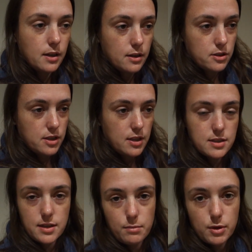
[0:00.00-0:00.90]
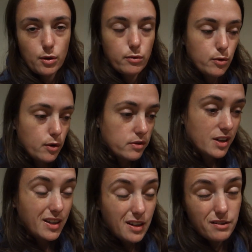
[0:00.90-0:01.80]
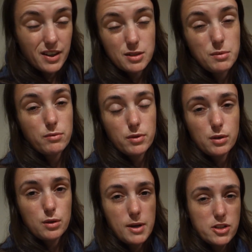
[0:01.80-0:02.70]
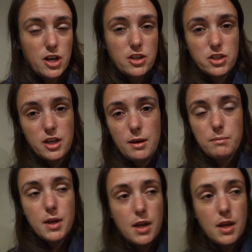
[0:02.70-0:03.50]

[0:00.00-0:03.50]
and I just eat the same thing over and over again. I've actually been really good about changing it up.